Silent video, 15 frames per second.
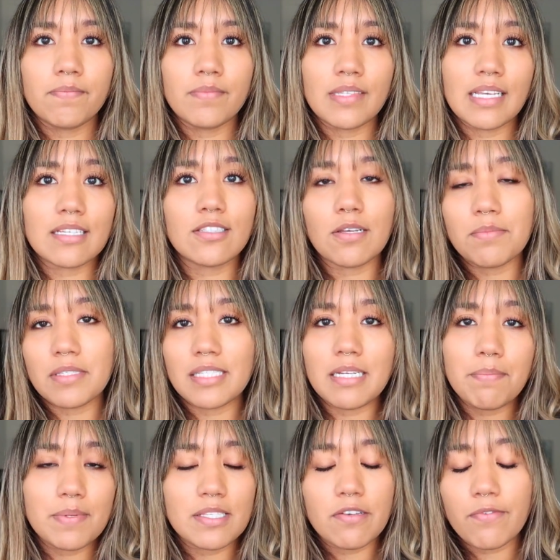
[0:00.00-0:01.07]
like some
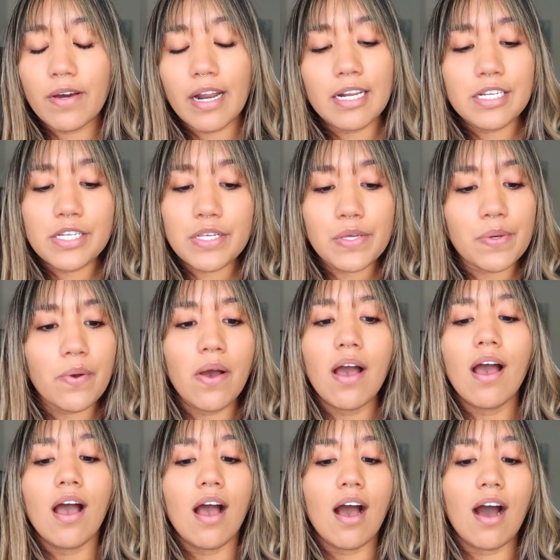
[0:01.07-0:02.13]
snippets of what I do,
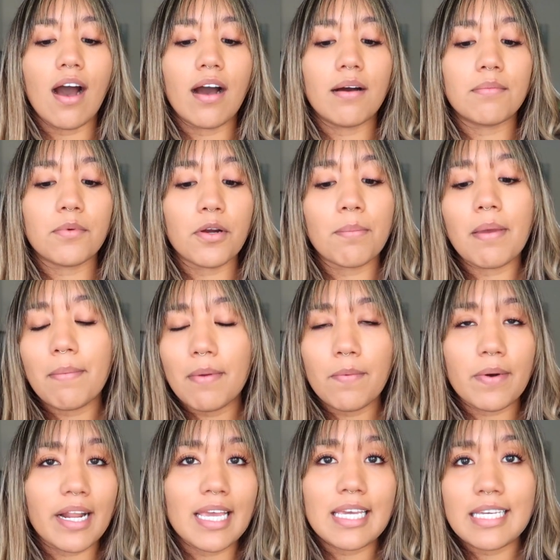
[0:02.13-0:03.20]
or maybe
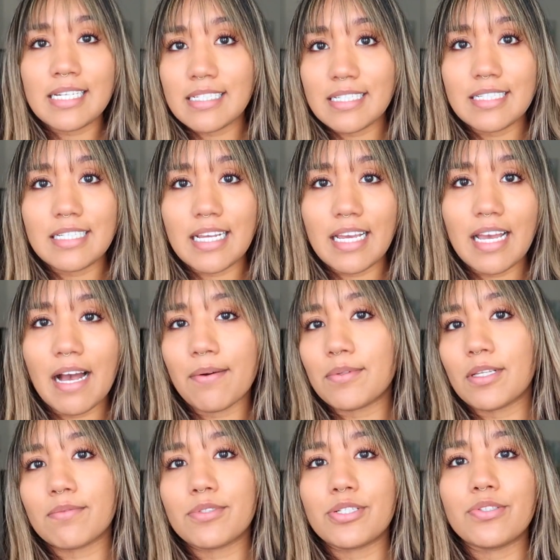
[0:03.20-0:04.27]
what I eat in a day. I would
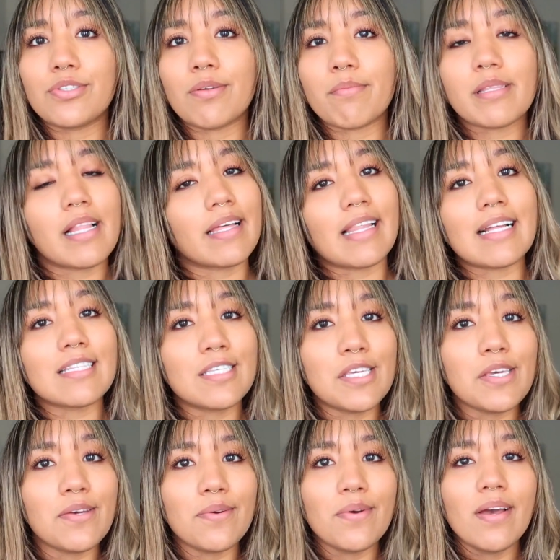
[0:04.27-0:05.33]
love to do something like that
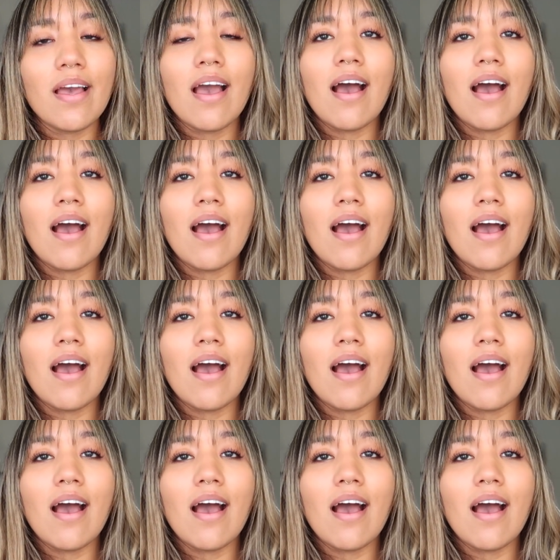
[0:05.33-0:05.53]
too.